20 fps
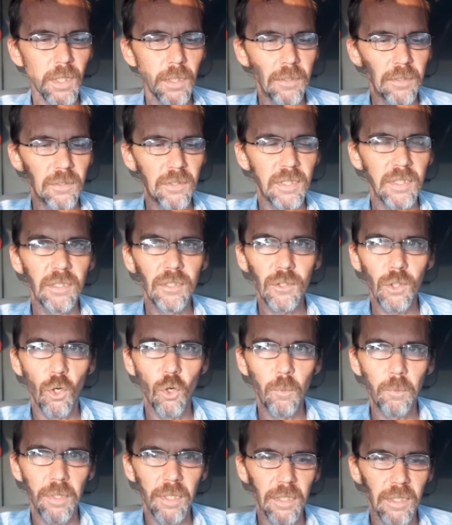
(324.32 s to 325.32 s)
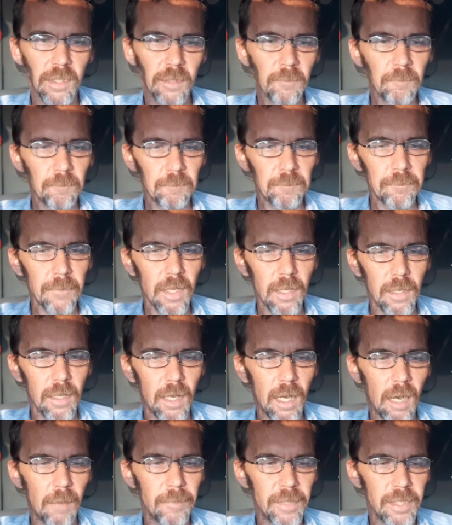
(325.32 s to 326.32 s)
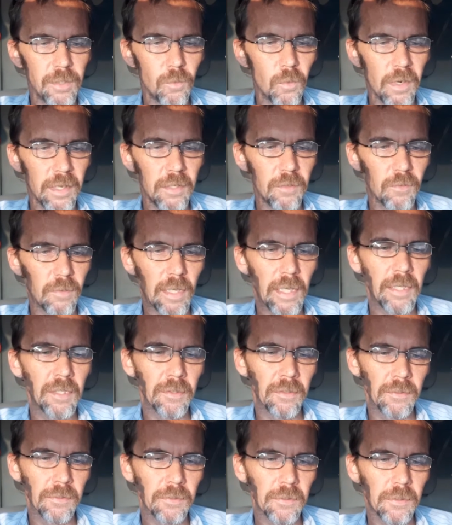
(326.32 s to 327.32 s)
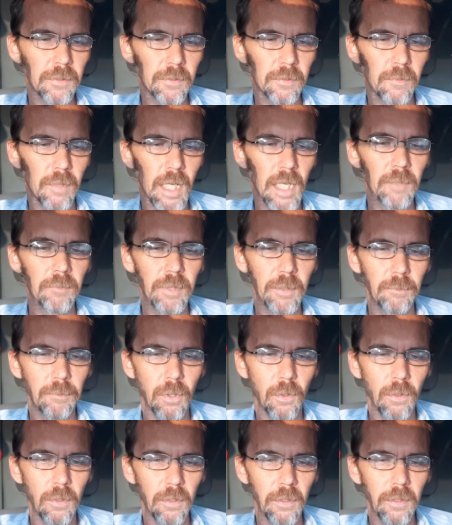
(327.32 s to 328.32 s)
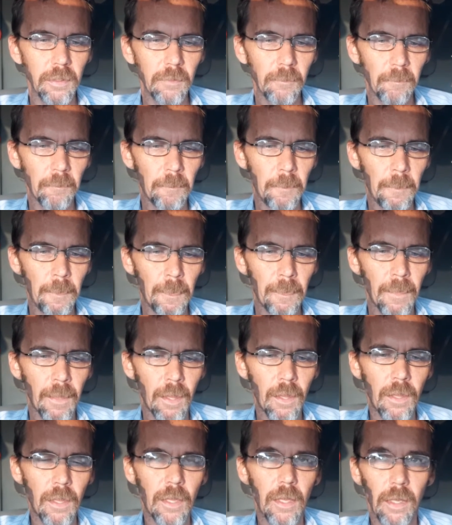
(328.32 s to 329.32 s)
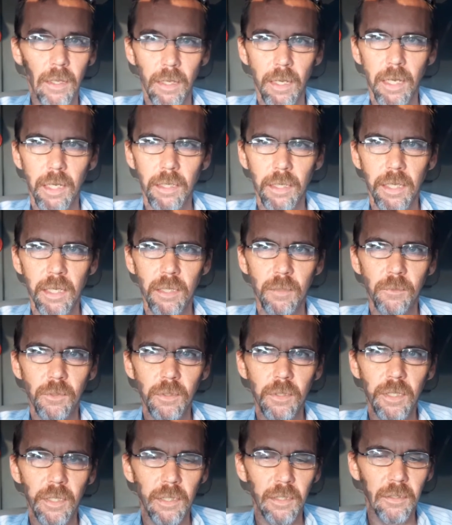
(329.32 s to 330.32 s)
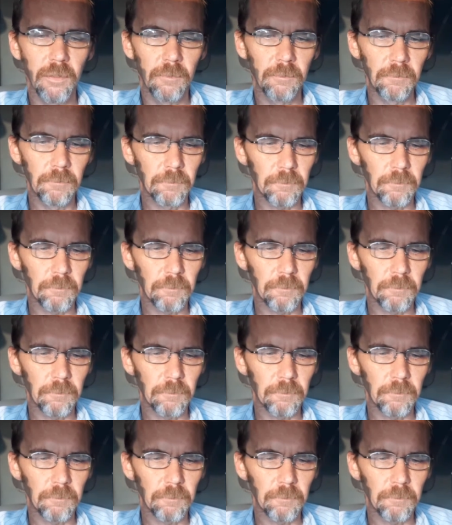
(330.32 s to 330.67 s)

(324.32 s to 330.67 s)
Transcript: Since opening, how many white rhinos have been born at Animal Kingdom?